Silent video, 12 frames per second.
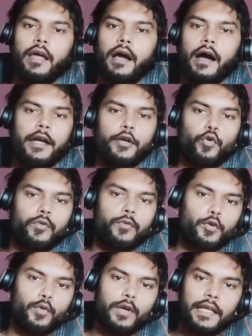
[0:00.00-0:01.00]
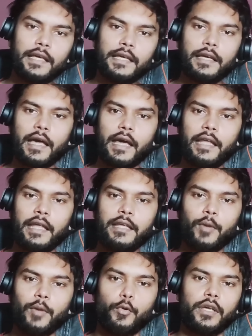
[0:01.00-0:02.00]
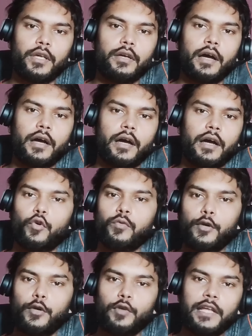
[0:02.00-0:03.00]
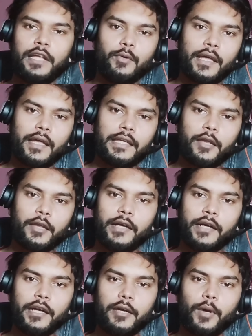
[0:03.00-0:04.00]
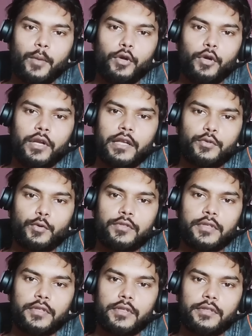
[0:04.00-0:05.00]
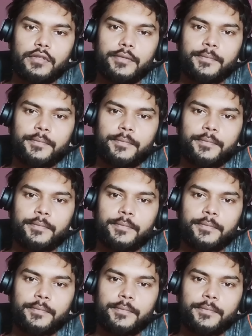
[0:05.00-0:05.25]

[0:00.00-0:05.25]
I don't want to leak any memory. I don't want to leave any unwanted memory resources.